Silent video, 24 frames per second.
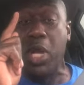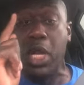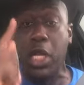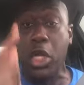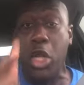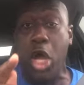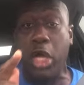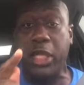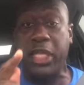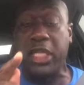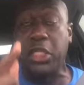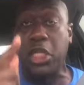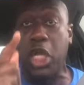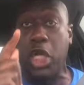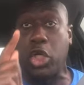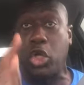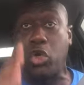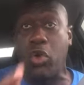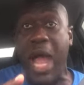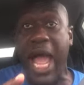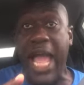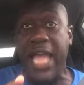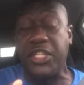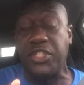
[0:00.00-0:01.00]
we're looking to
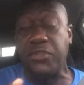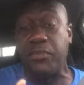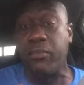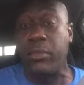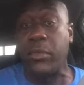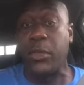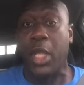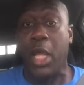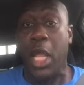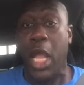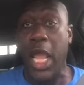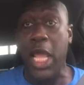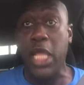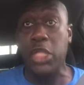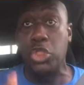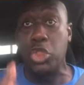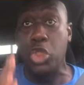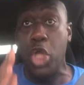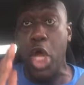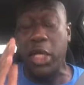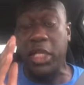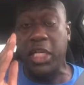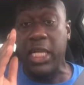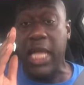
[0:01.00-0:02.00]
Christ, he's
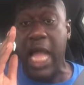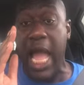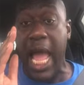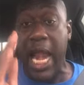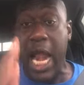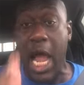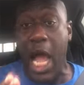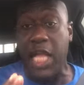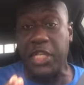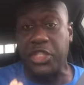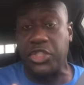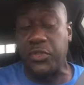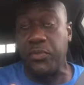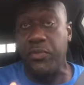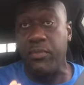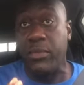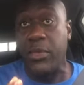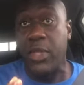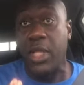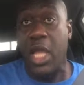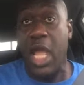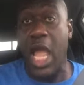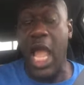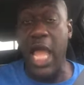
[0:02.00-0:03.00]
looking at us.
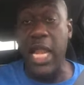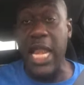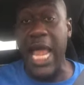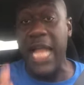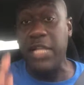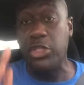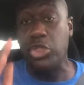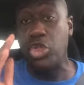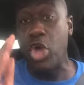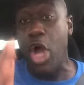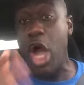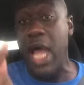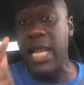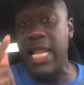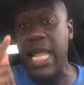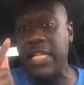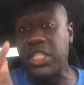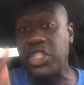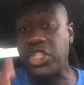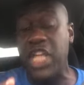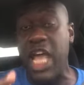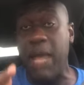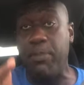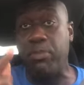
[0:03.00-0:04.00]
And that joy
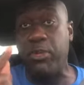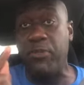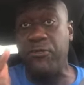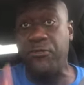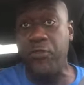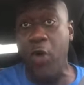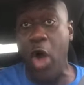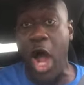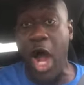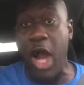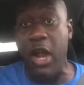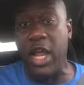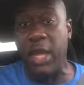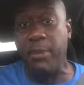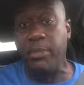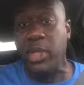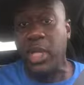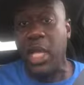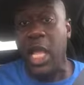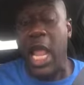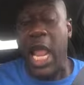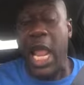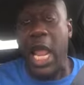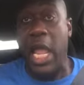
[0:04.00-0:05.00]
that's set before him,
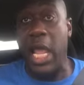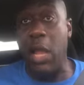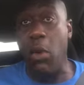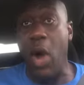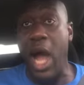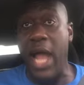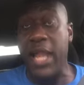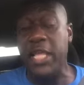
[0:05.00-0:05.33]
he